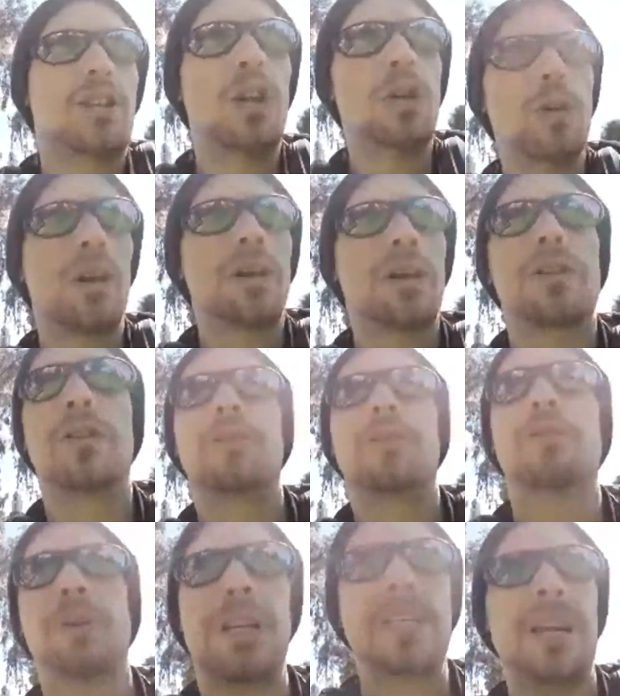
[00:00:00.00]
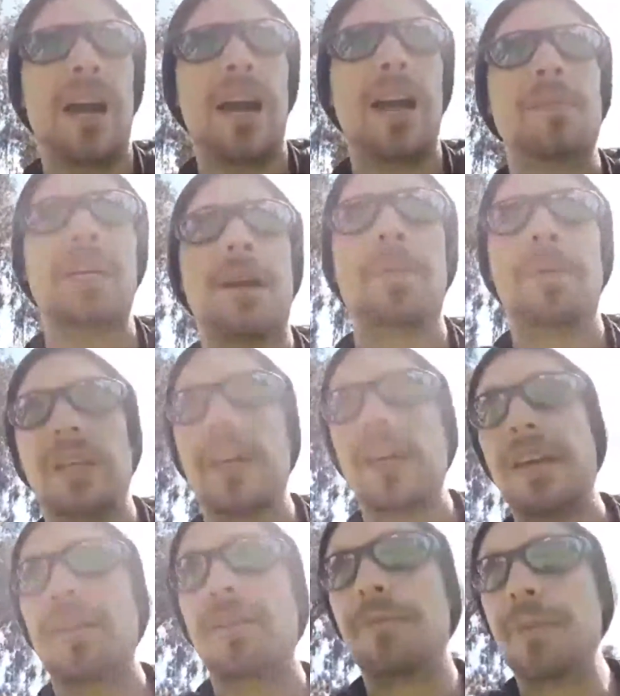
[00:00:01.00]
2 or 3 times, I
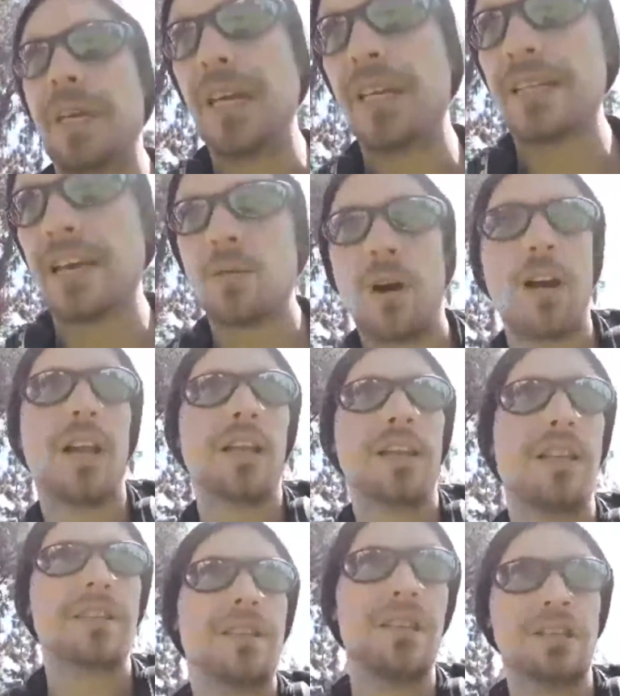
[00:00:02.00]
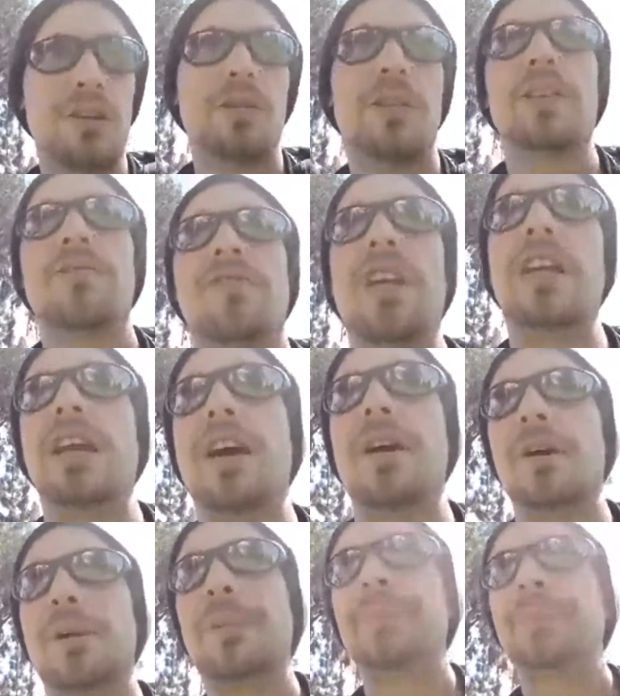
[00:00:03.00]
believe, because I wanted to do this
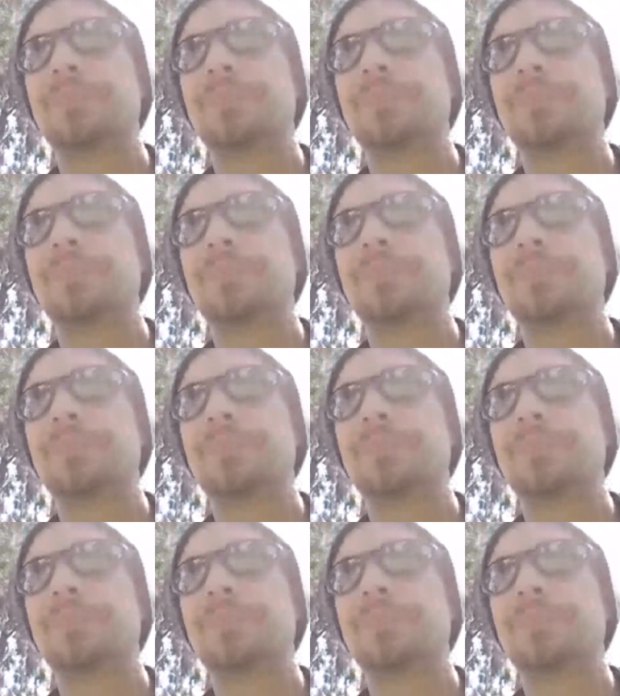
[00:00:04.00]
video.